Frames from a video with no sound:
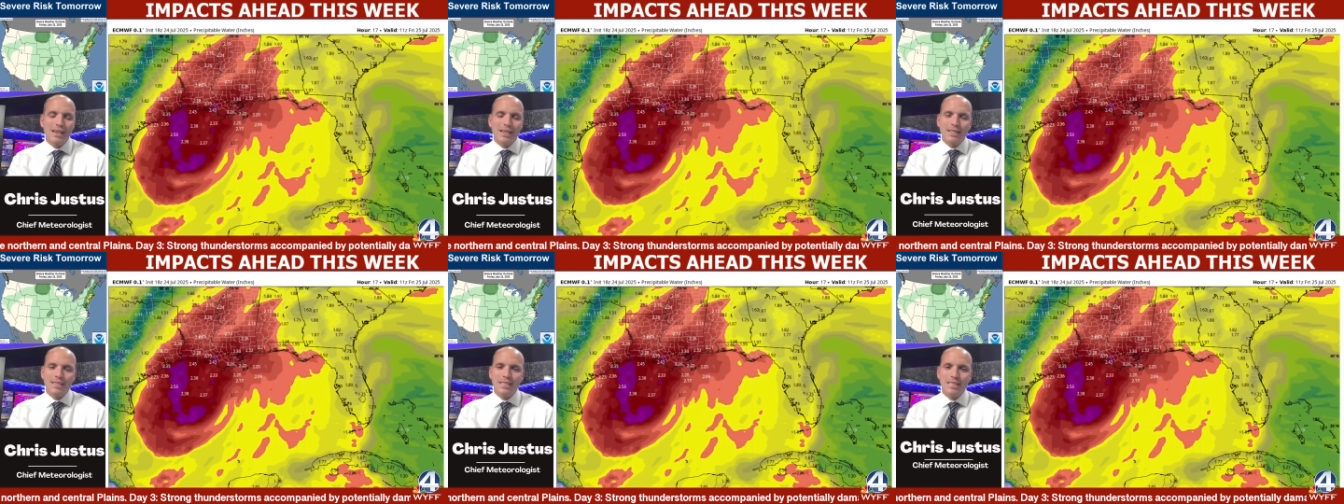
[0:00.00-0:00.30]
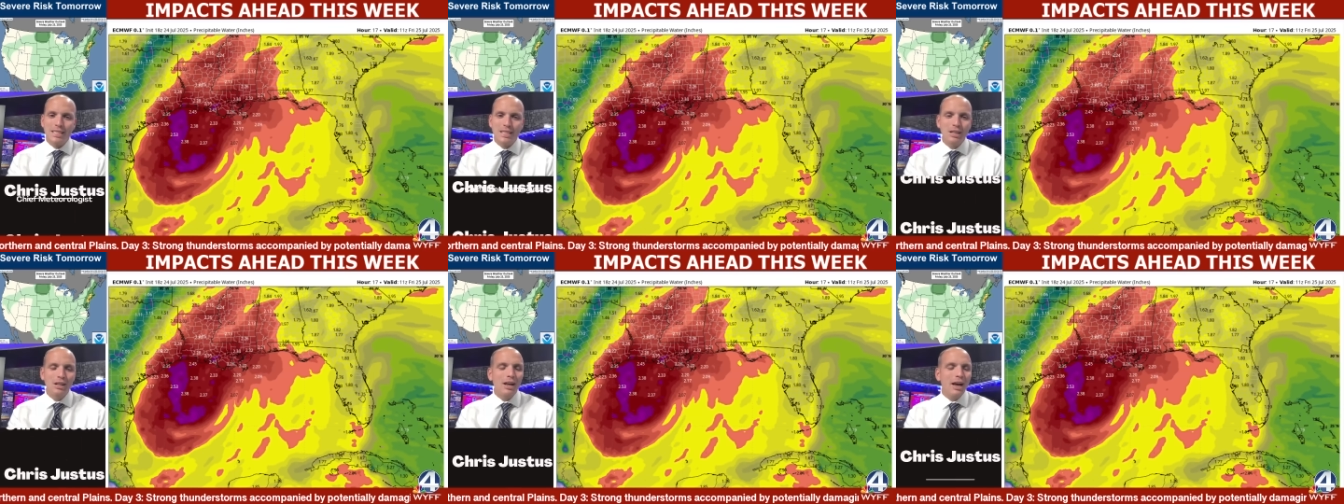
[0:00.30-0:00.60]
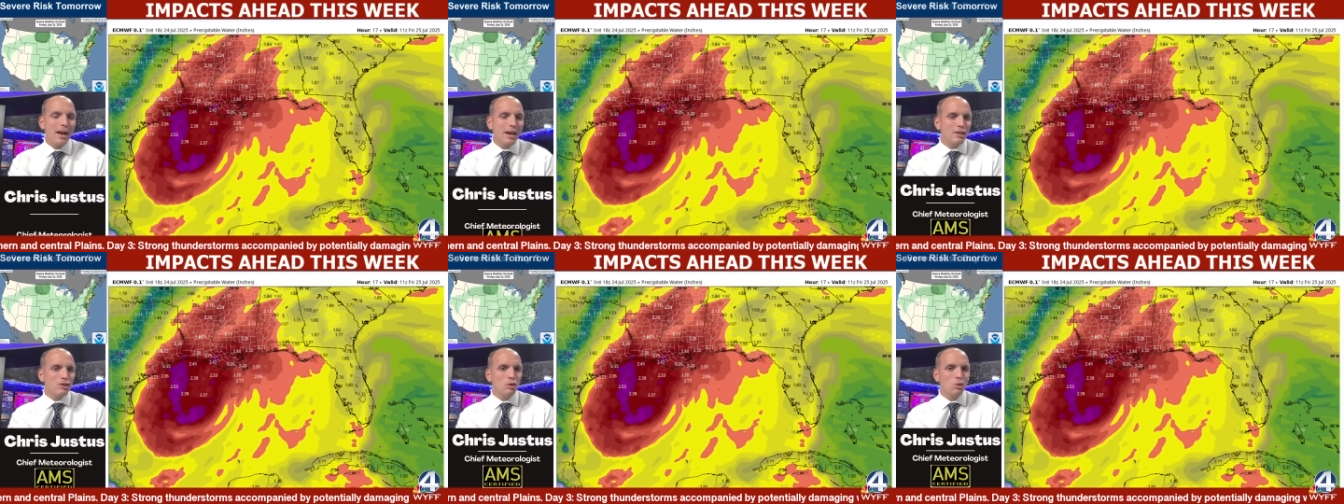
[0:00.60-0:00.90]
still
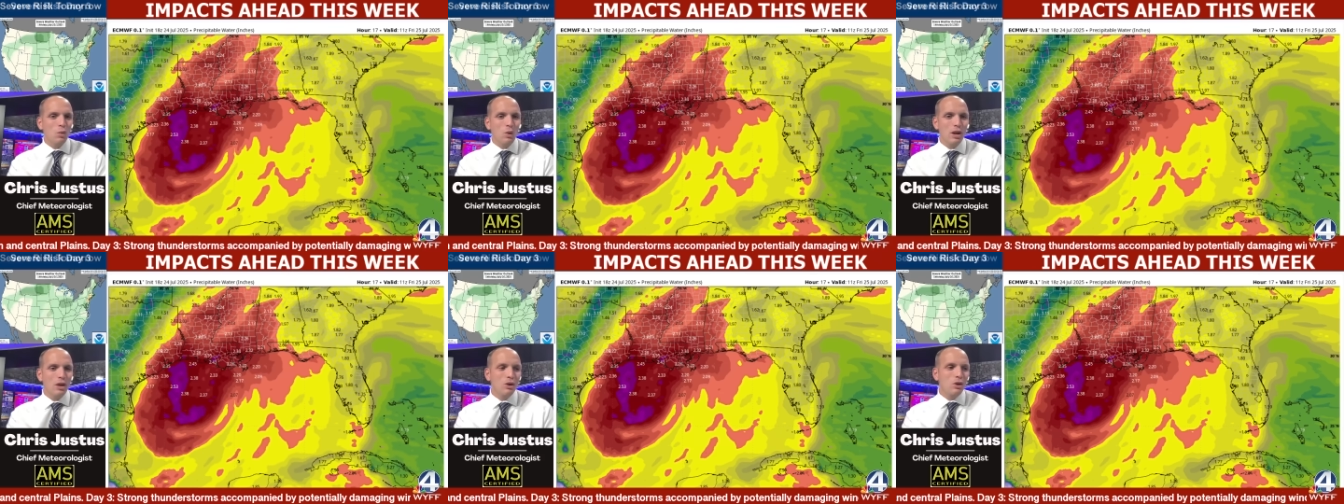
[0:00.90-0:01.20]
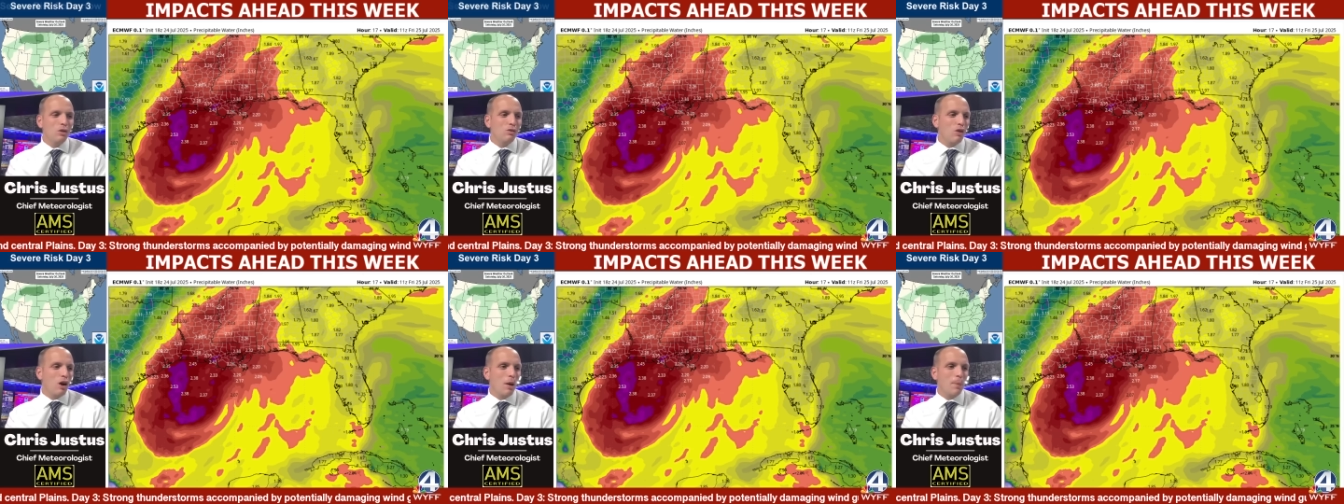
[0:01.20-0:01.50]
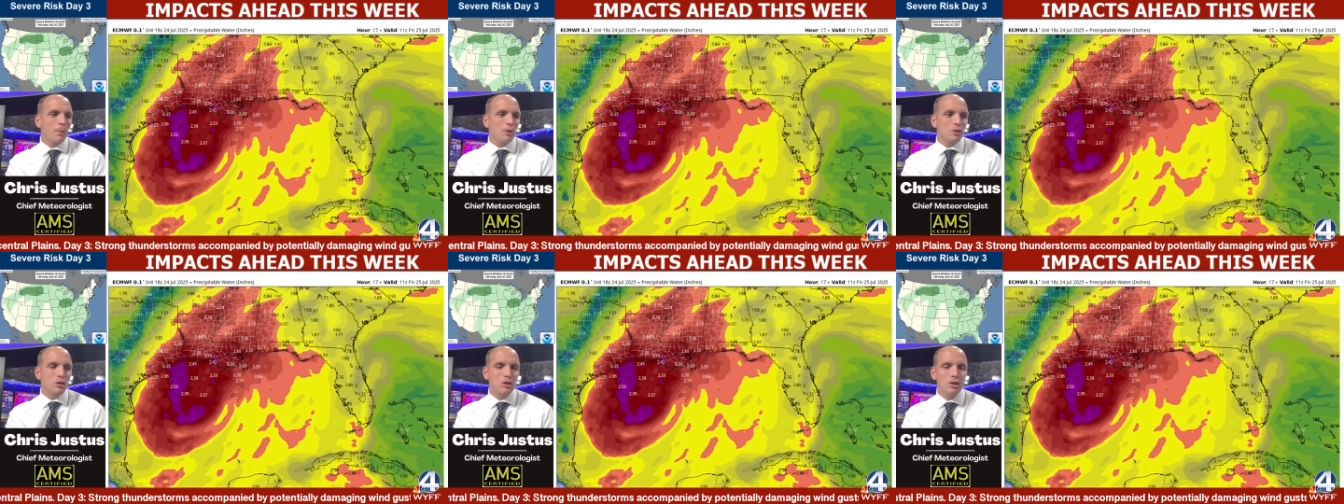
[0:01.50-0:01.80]
has a window of
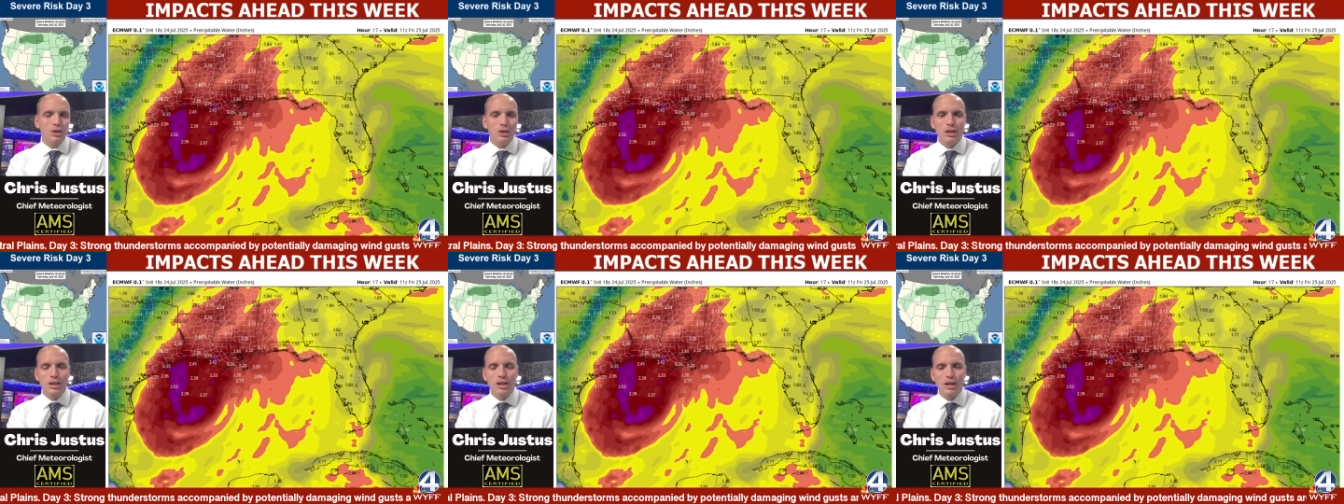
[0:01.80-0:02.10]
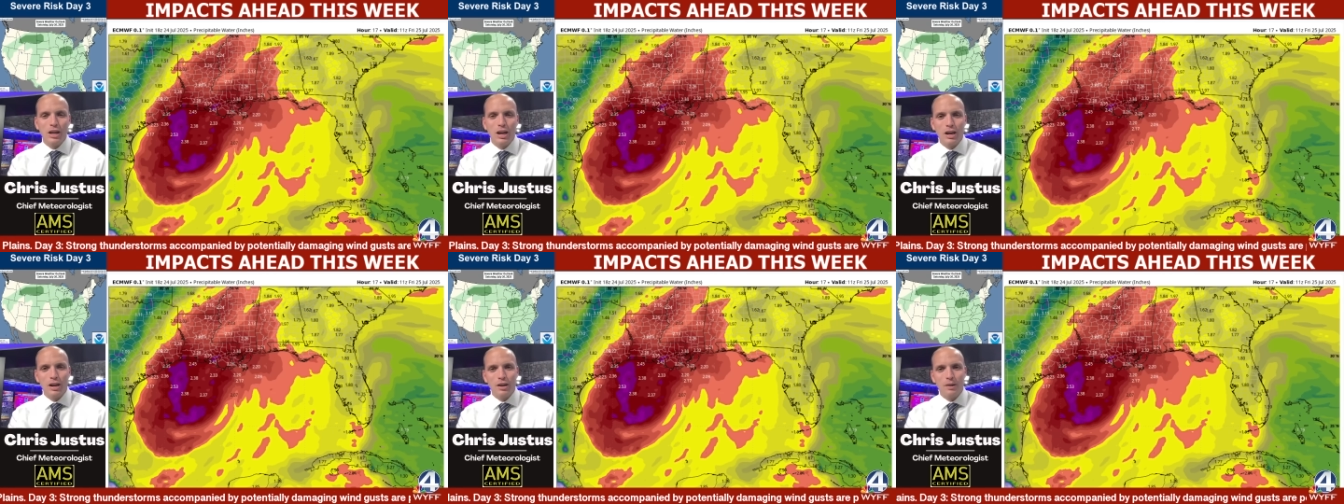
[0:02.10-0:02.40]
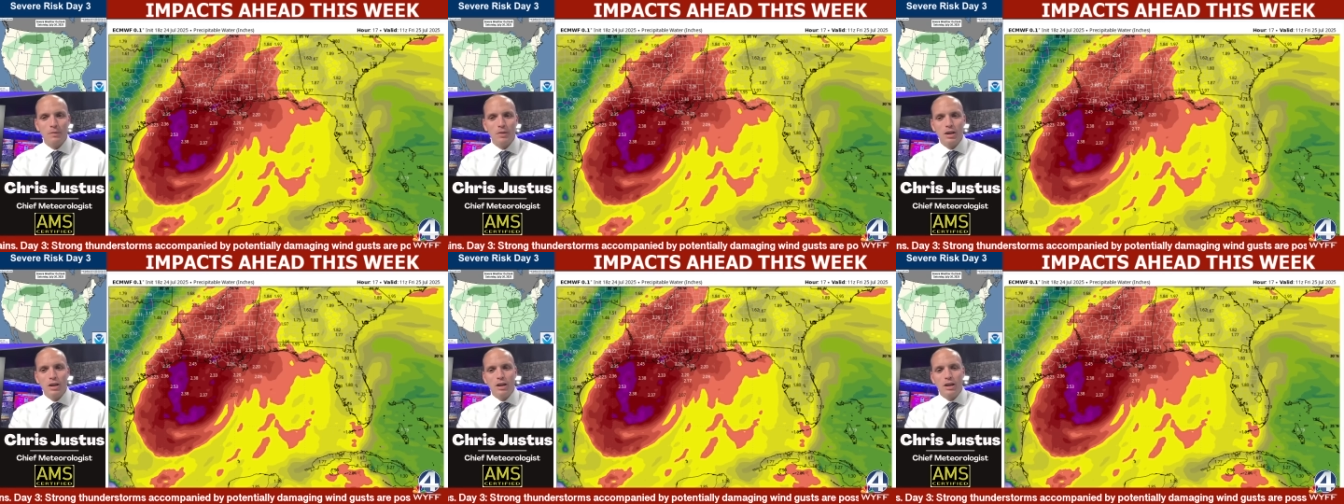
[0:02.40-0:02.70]
opportunity to kind of
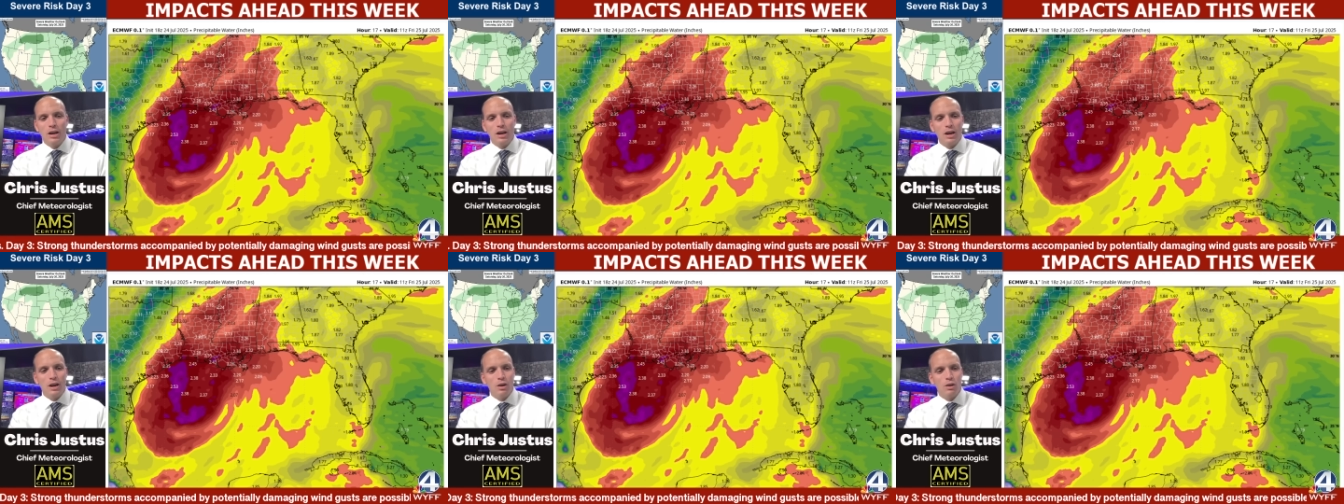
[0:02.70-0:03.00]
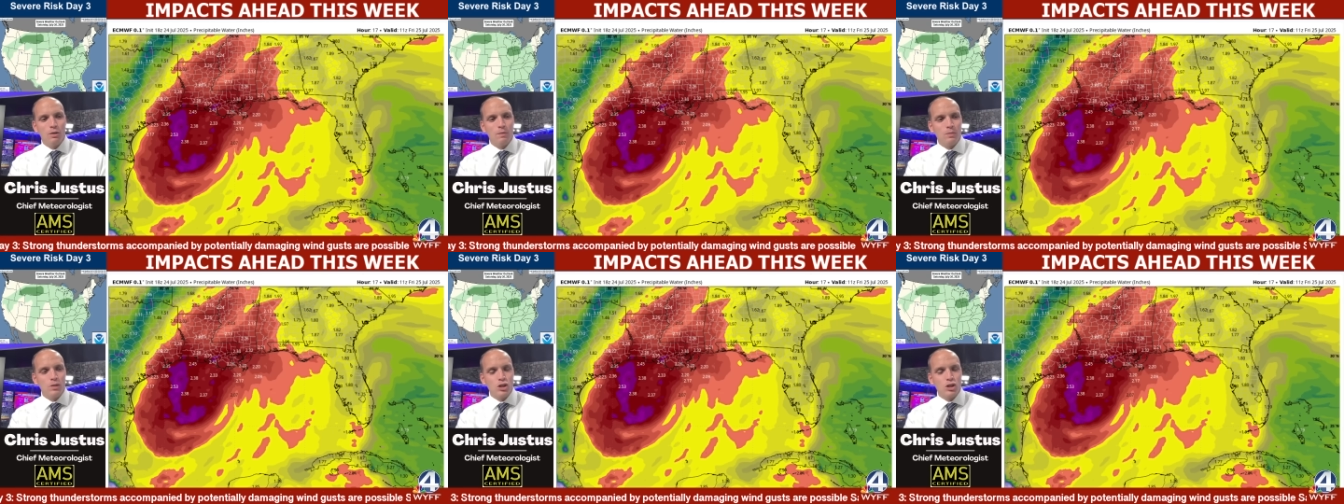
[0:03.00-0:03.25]
uh,